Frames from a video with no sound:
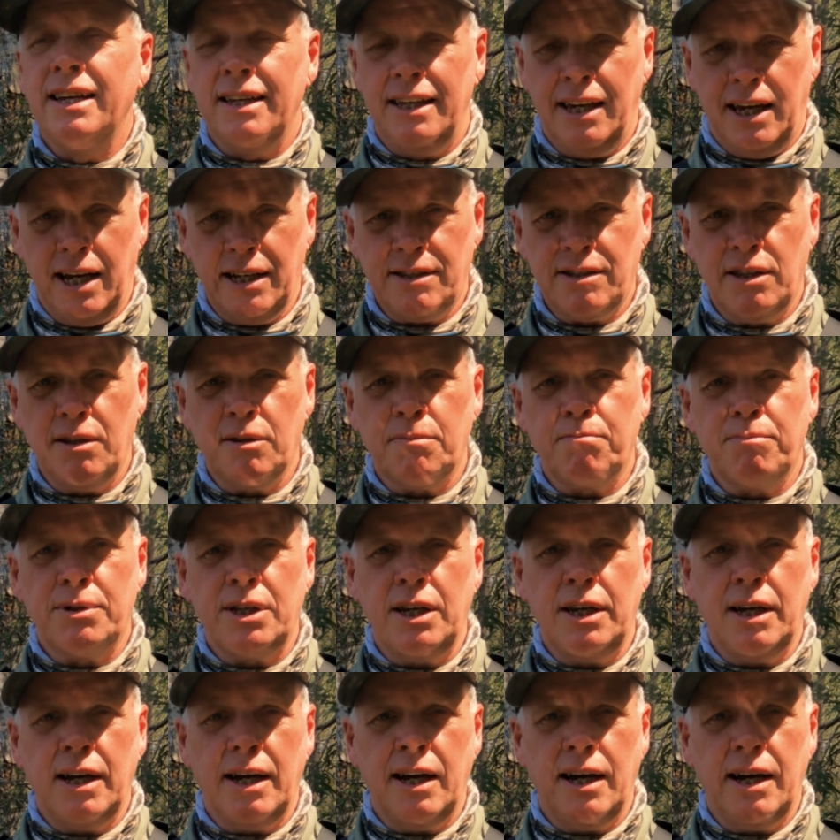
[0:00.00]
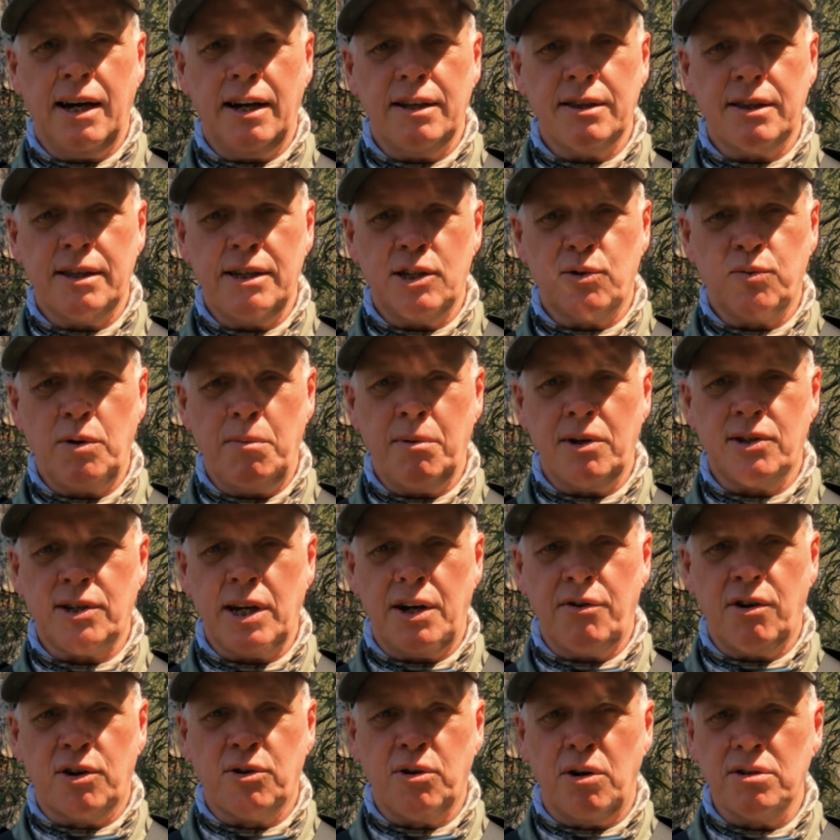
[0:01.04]
You get to the swimming
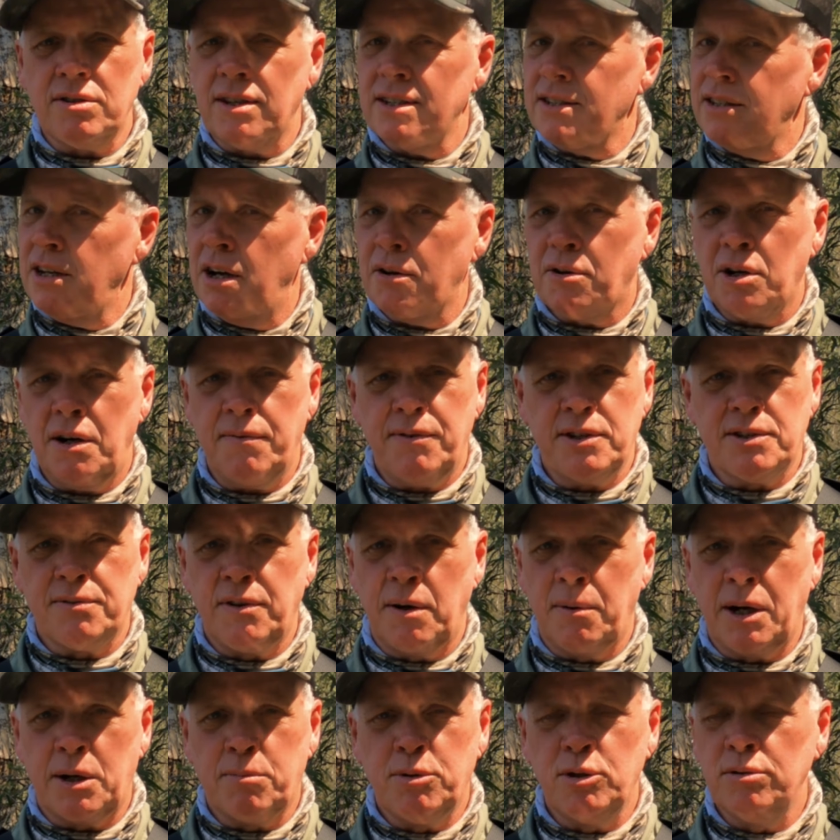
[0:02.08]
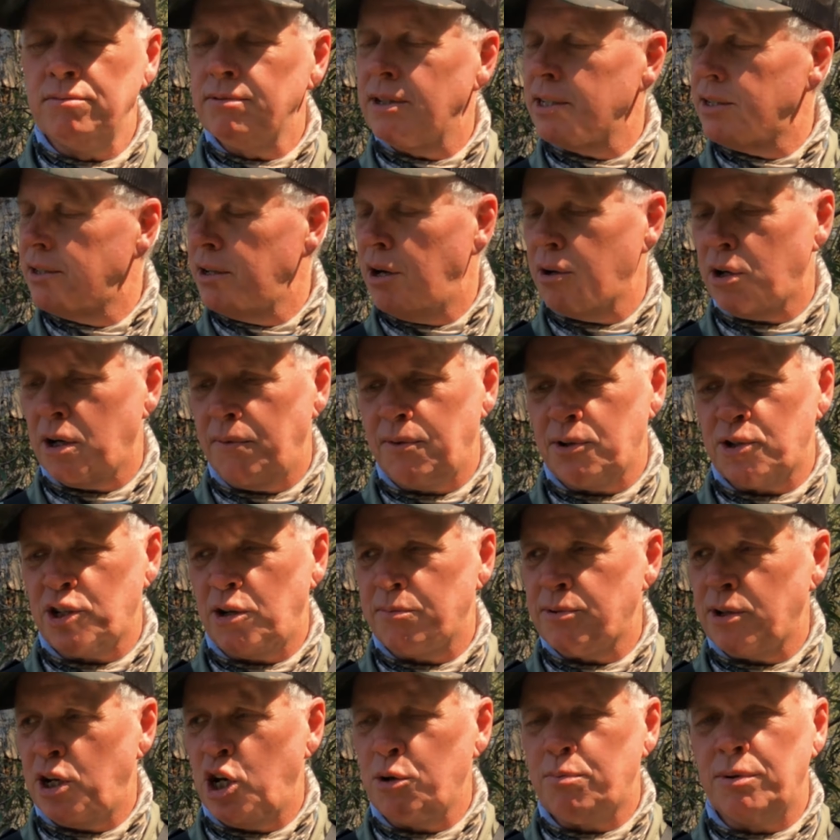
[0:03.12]
centre, of course, there's no coffees available, there's no coffee
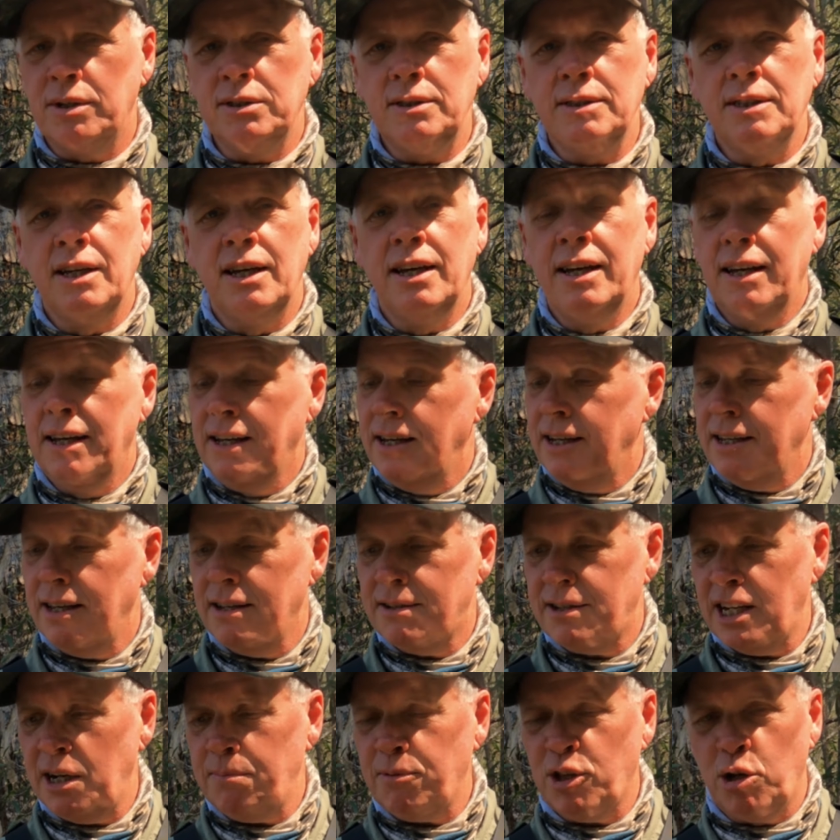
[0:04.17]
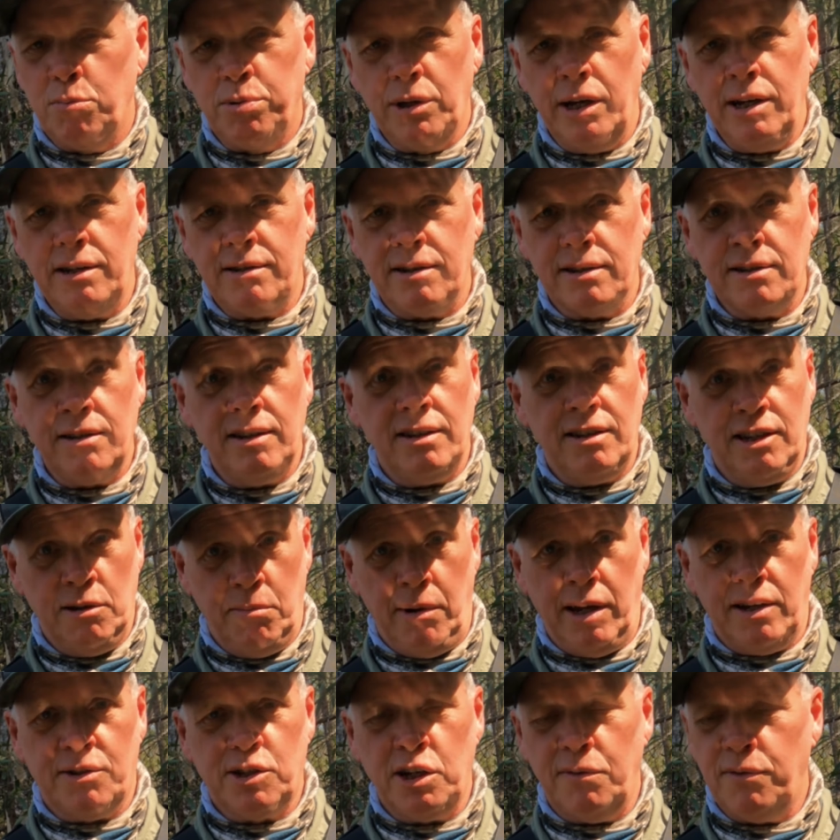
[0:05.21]
shops open. You sit up on the bleachers, you
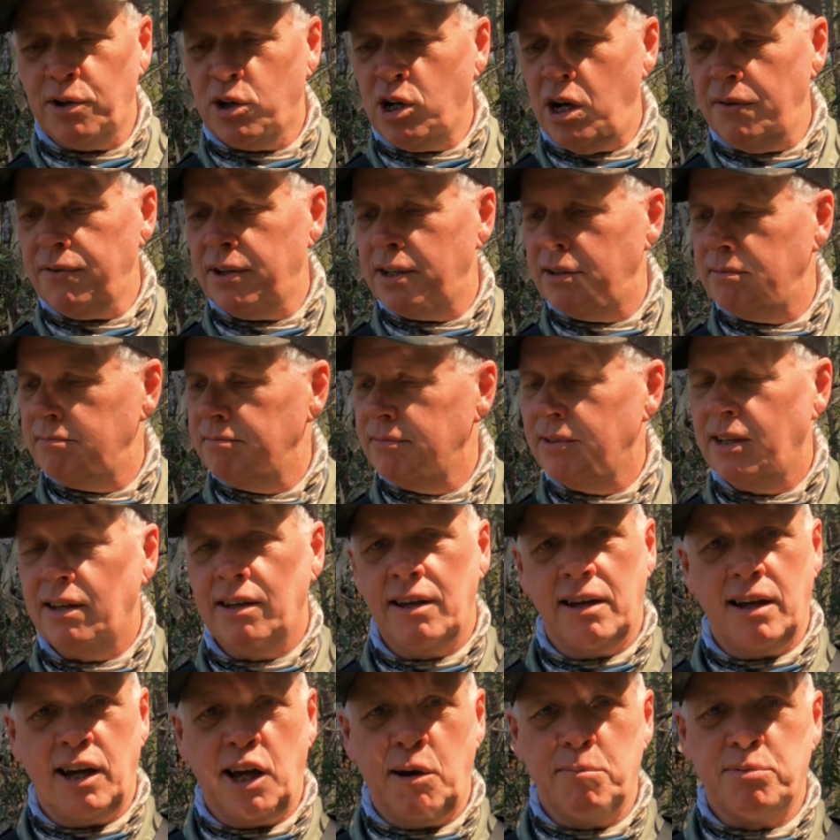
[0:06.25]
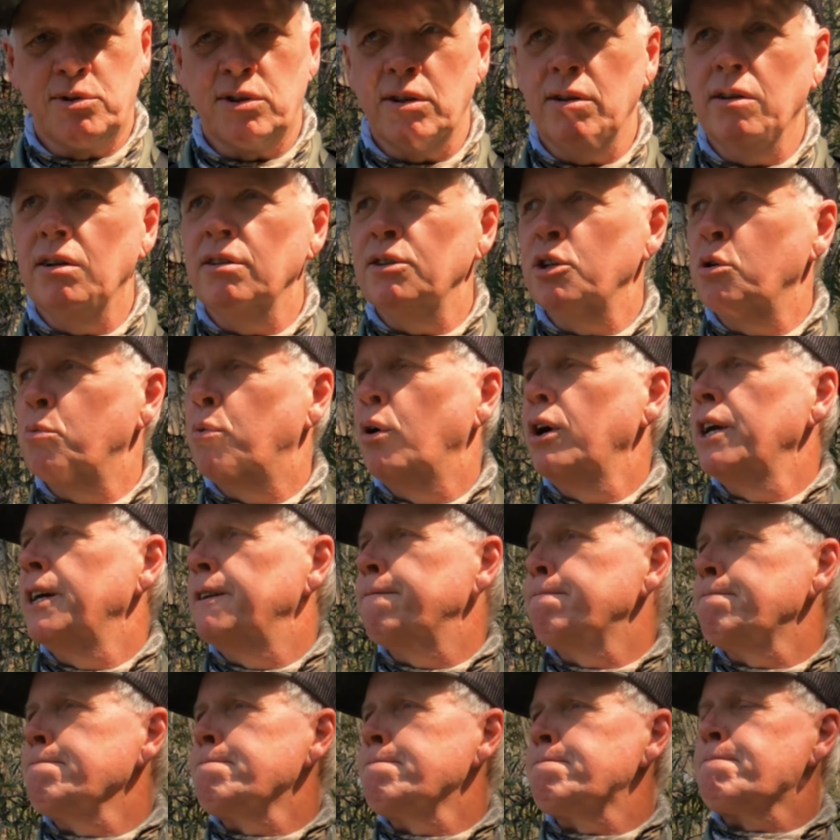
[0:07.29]
make yourself a coffee. Absolutely
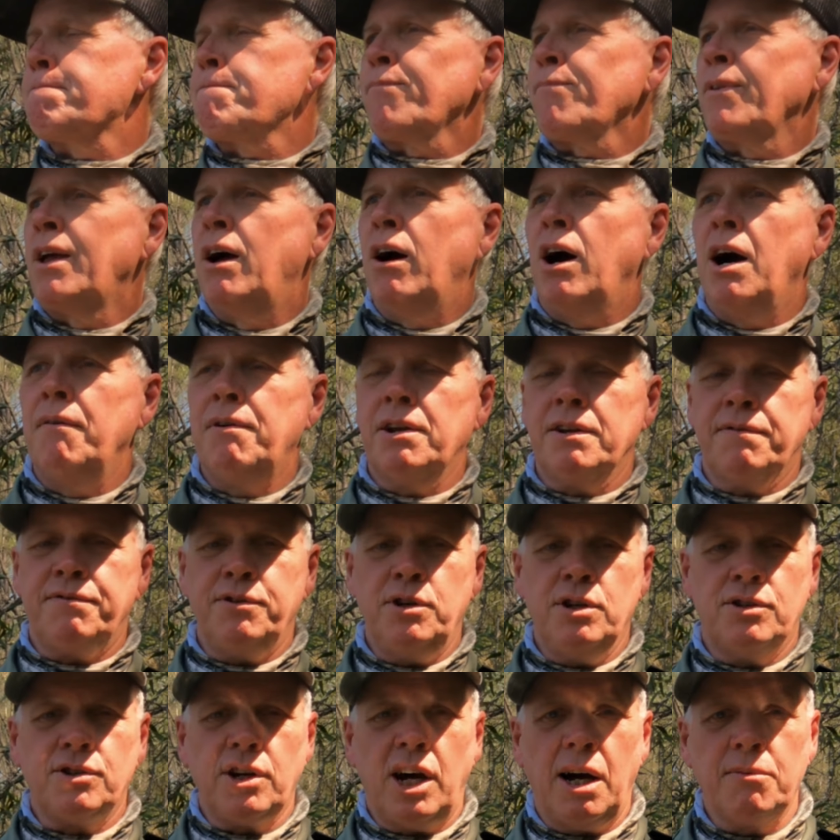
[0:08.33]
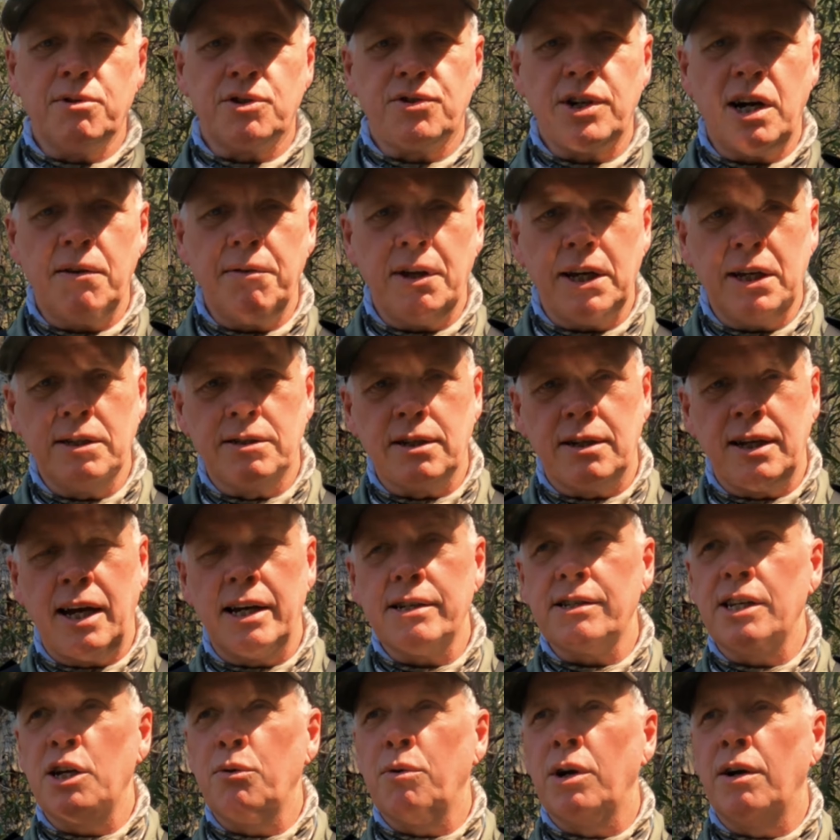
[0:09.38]
brilliant. I've had a few times travelling
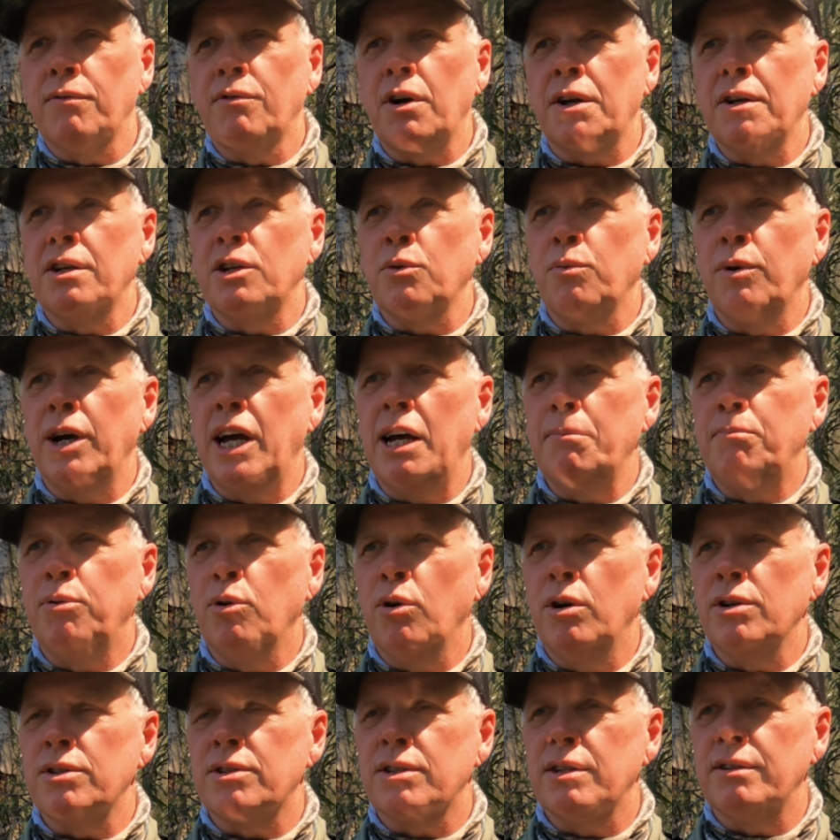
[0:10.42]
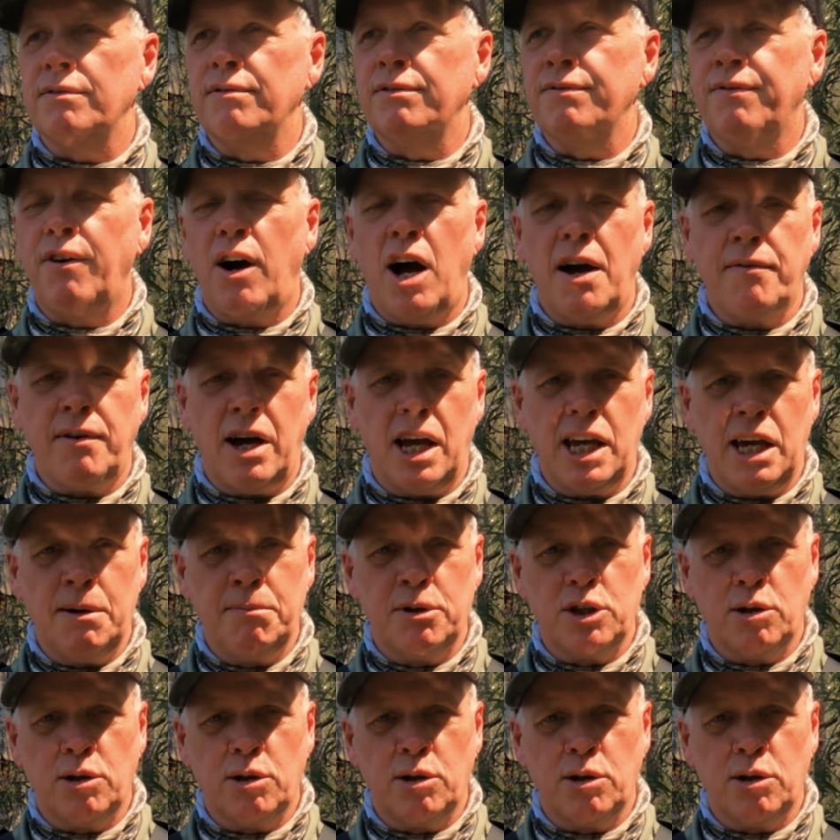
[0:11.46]
internationally where I've got into airports at 5 a.m.